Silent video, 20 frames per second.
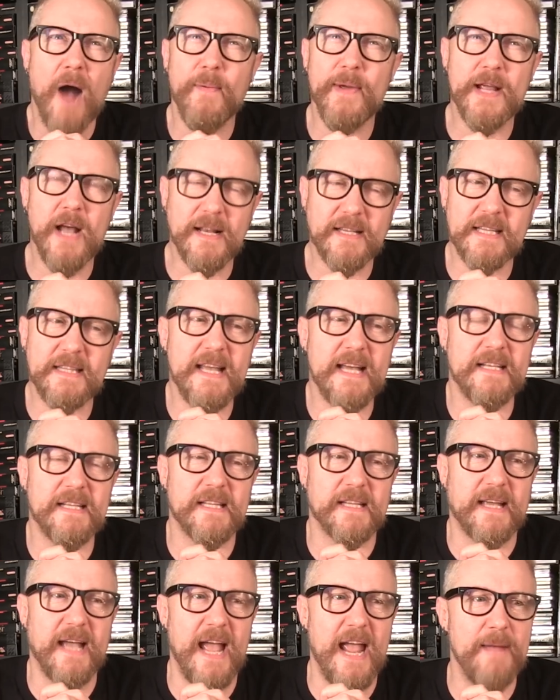uh, we got to the end of
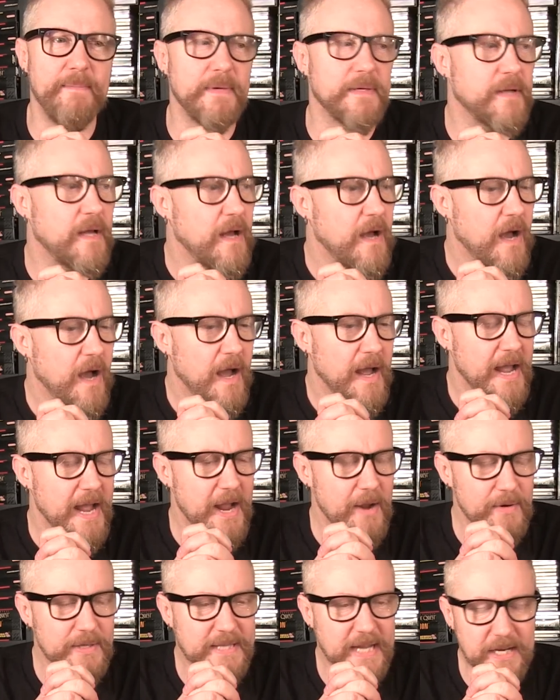the game, and
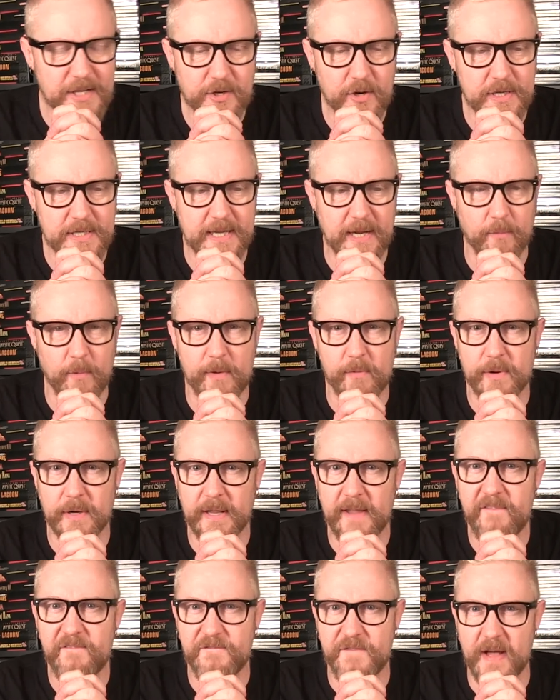it was interesting. We
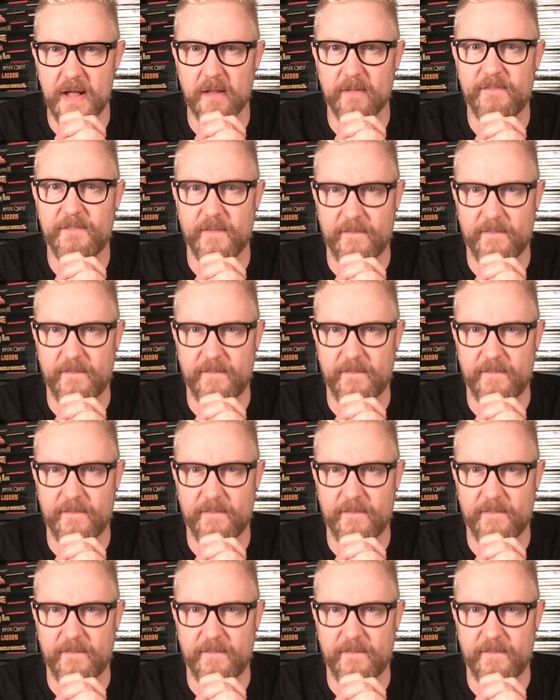really felt